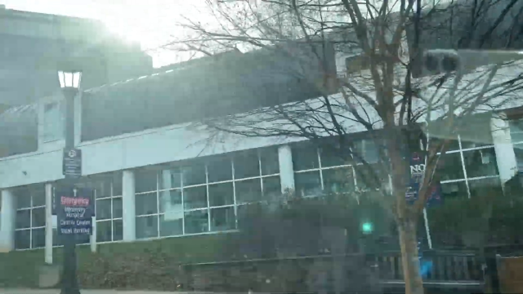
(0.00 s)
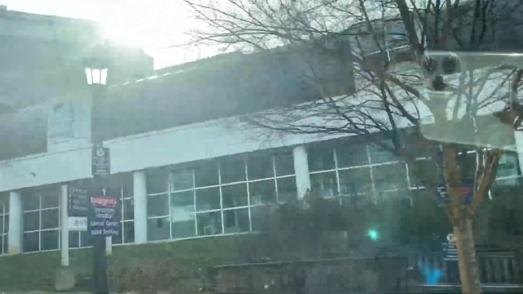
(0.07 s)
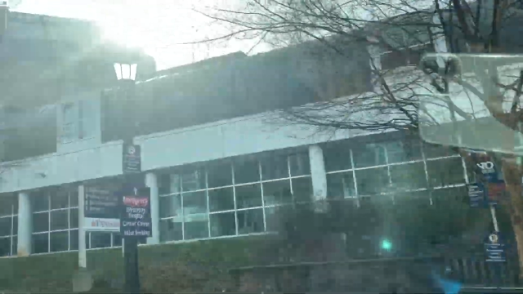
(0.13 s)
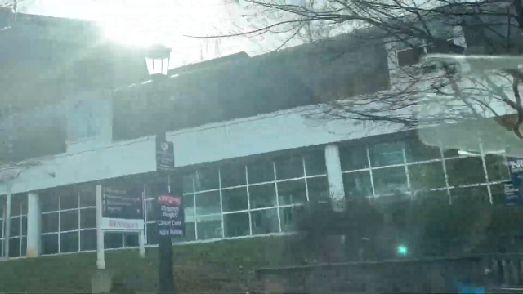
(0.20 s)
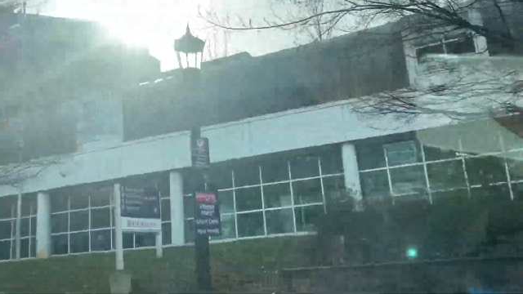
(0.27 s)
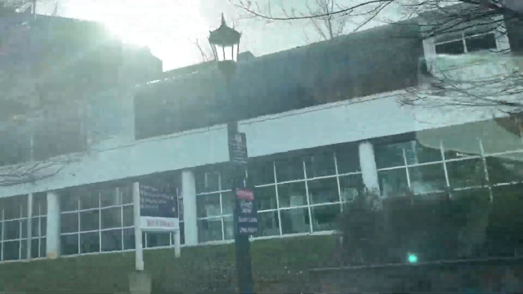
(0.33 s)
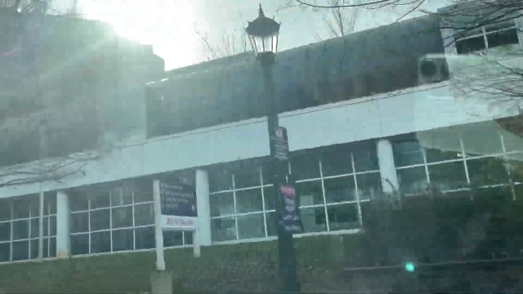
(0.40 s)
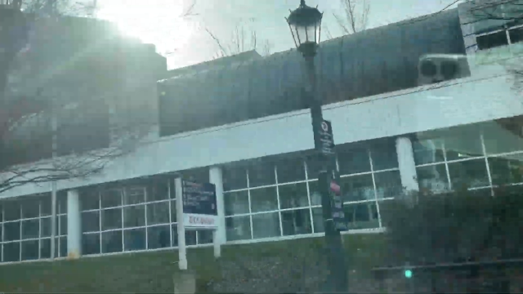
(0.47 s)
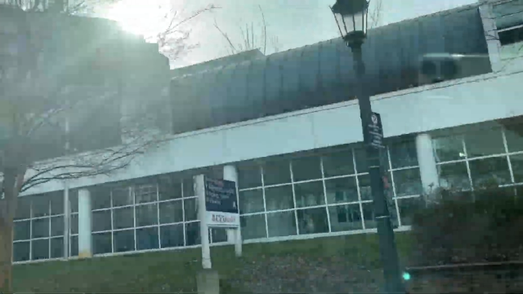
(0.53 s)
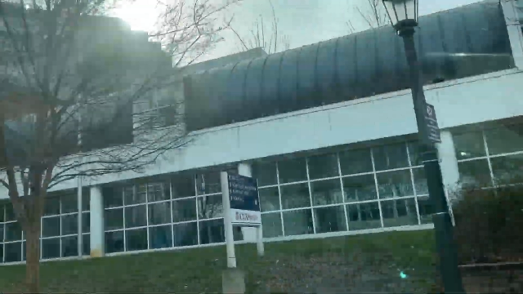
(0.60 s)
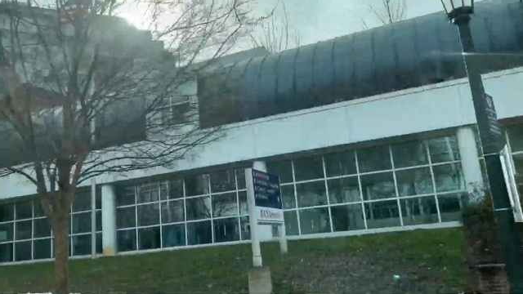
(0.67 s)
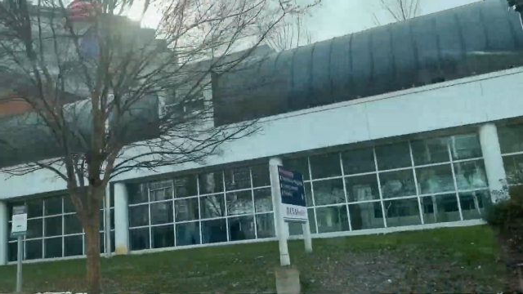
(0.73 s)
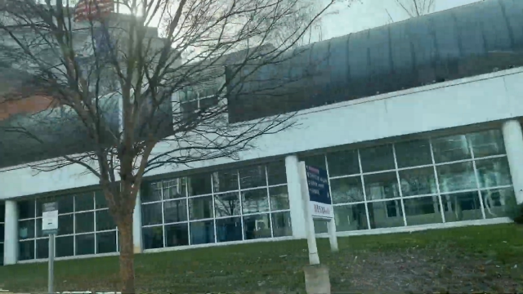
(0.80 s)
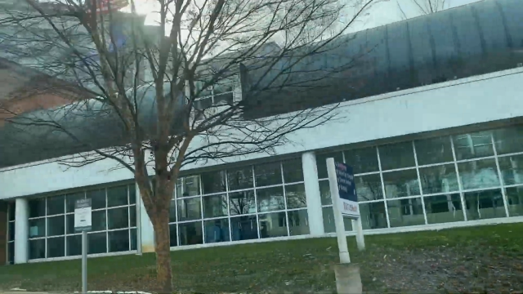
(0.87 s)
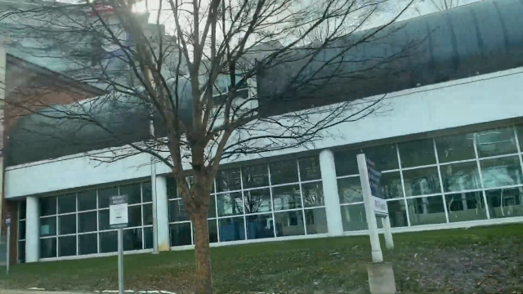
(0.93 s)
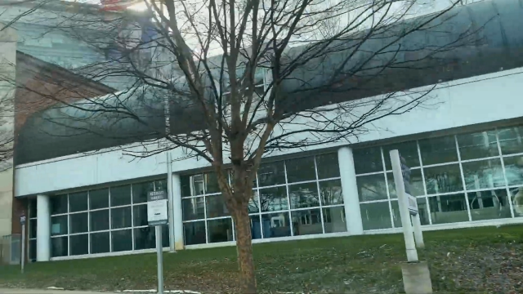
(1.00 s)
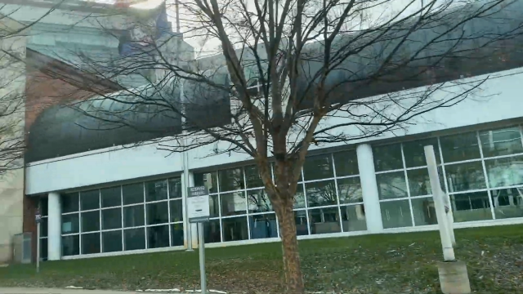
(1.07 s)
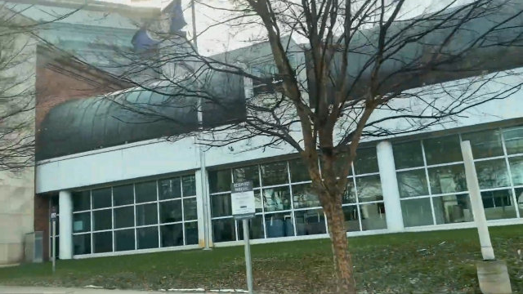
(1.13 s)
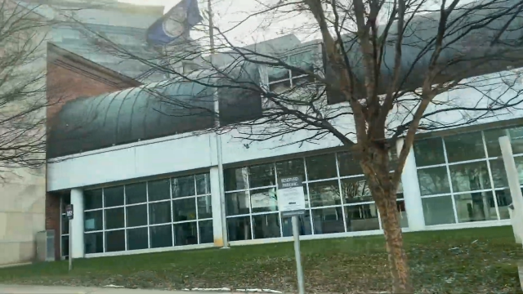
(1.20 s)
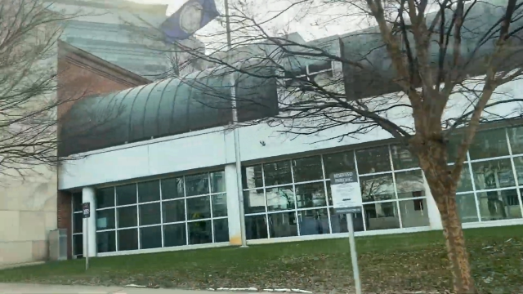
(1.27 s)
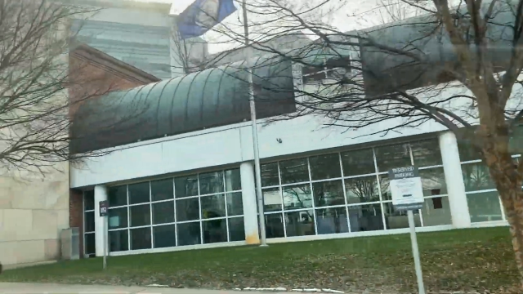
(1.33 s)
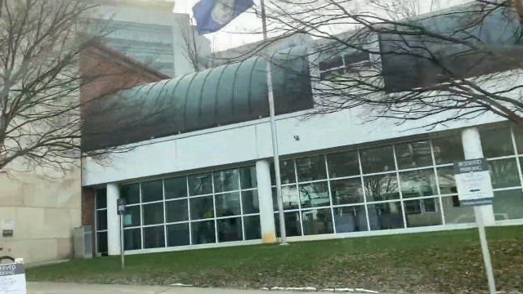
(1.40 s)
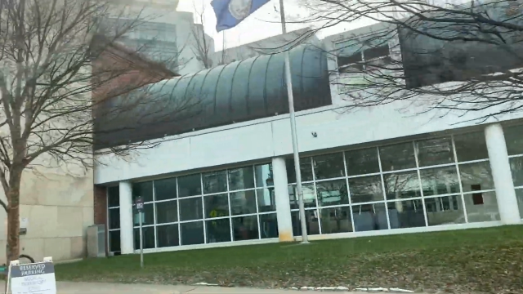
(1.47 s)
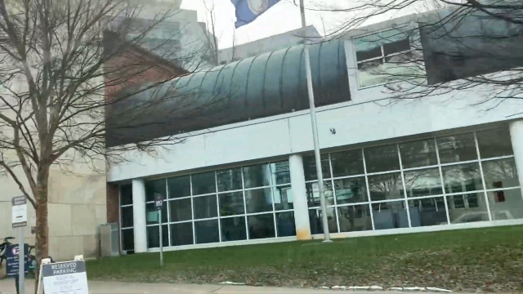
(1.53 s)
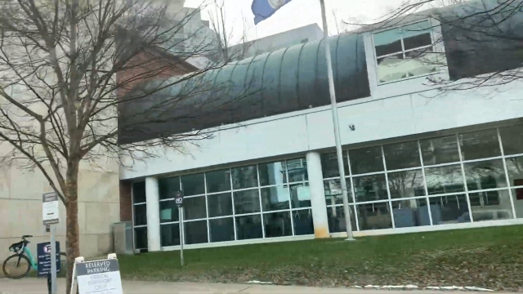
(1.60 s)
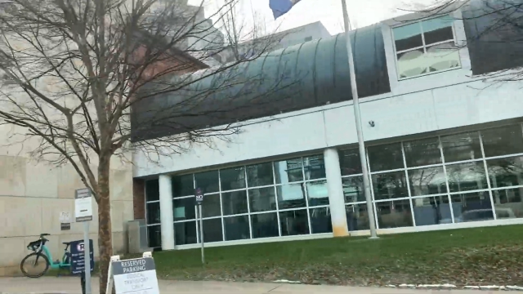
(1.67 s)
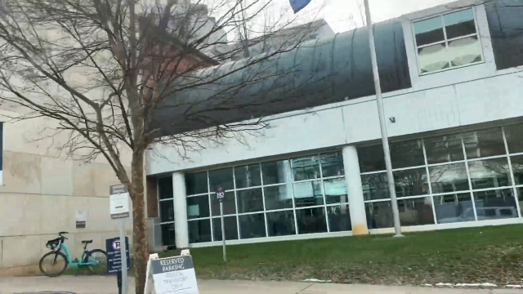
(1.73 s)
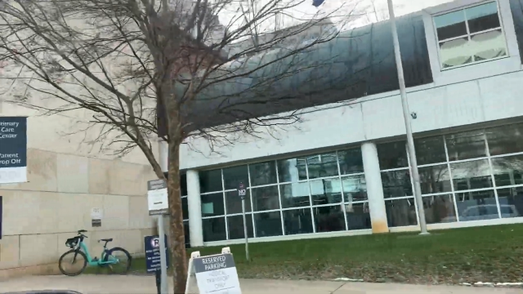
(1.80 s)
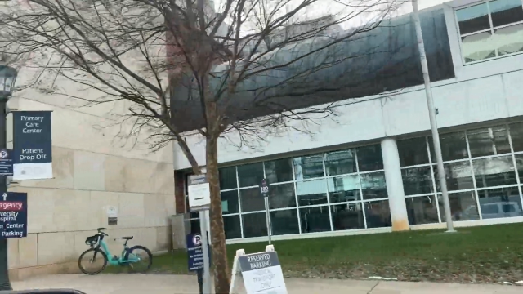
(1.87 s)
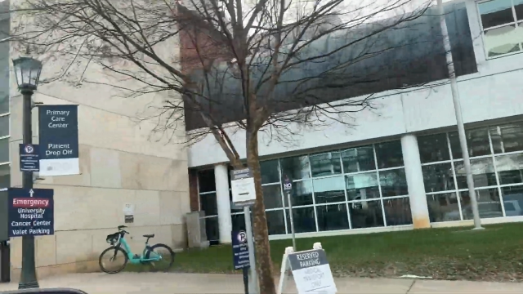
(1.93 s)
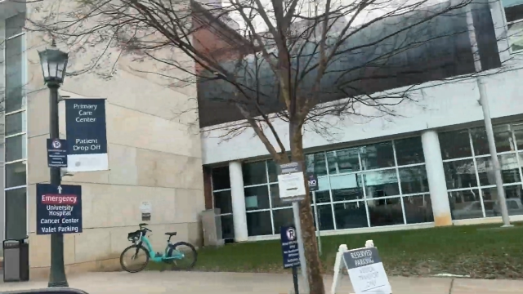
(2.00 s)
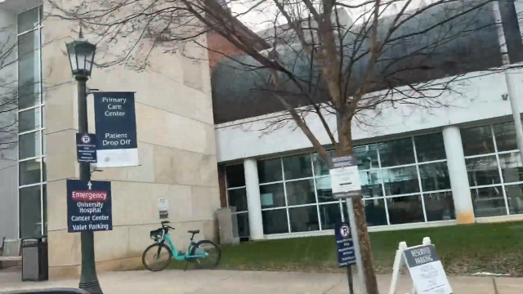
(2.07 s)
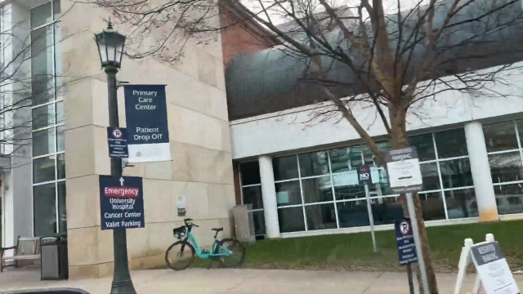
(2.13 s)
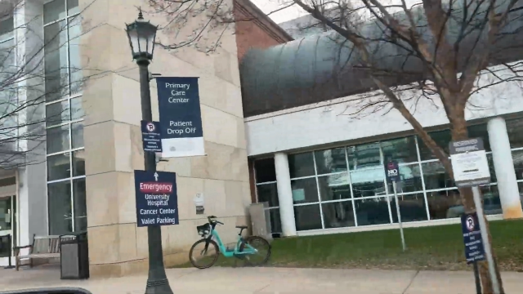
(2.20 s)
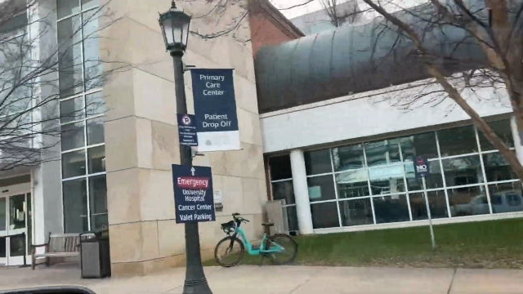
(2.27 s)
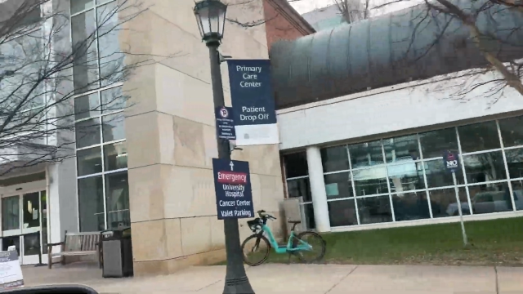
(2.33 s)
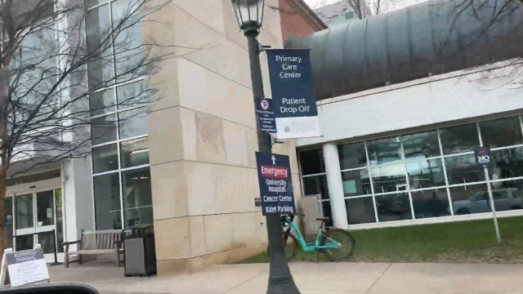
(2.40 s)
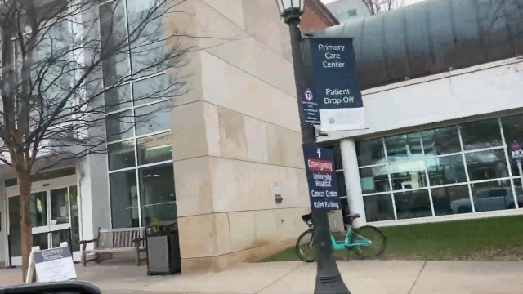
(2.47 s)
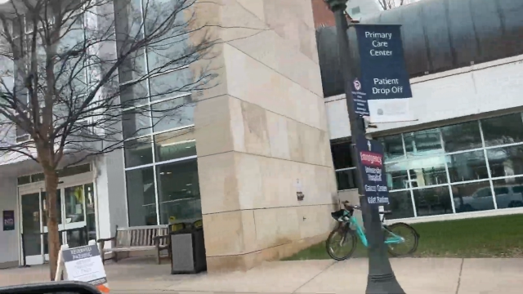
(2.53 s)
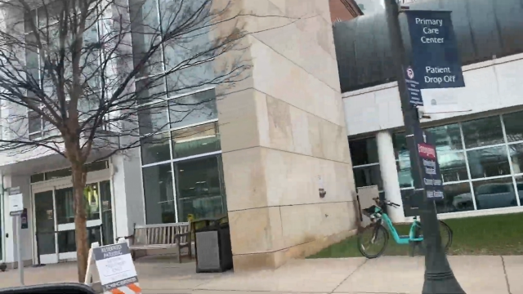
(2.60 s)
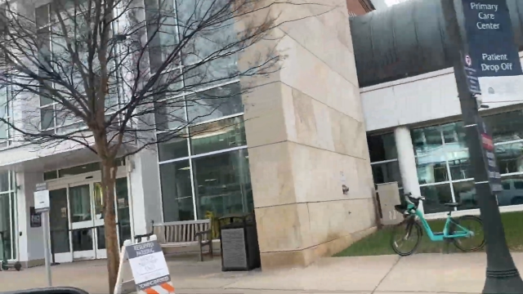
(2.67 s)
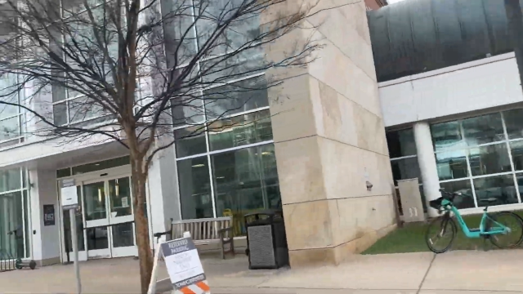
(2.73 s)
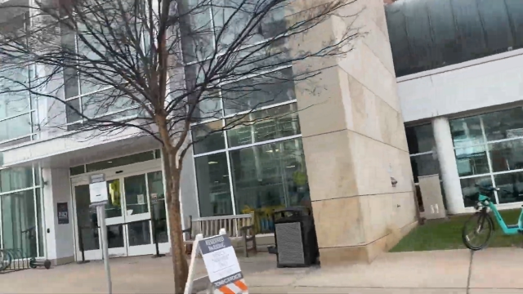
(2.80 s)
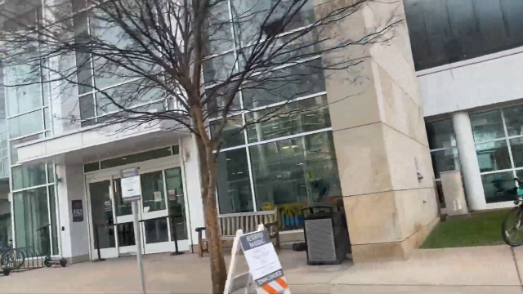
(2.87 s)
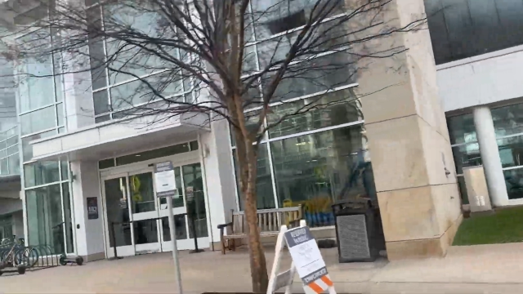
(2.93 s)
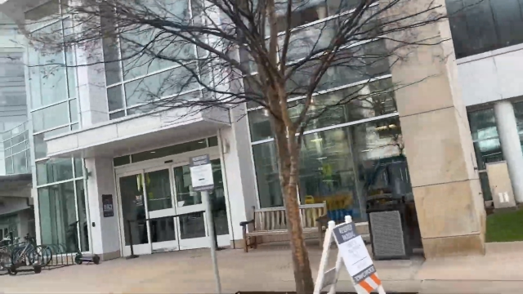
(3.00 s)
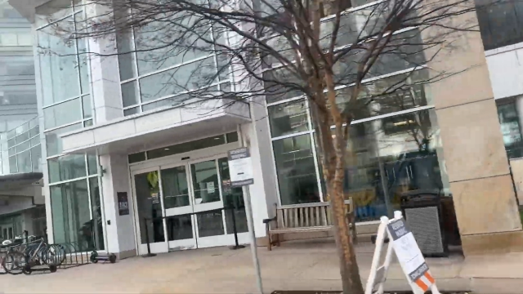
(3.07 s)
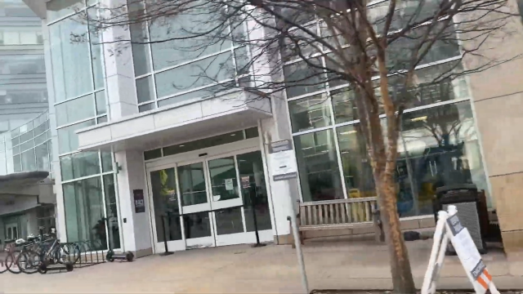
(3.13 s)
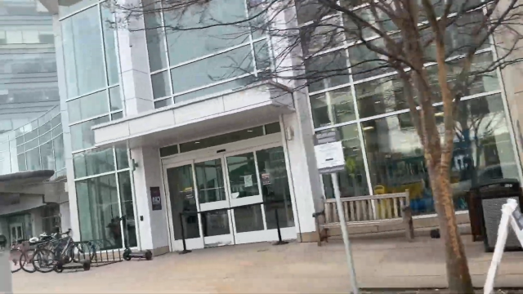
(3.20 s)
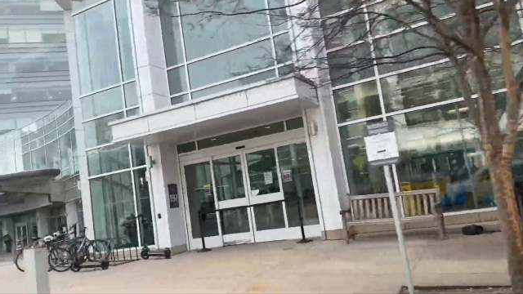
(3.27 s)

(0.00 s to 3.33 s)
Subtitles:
Nobody's mouth can be seen.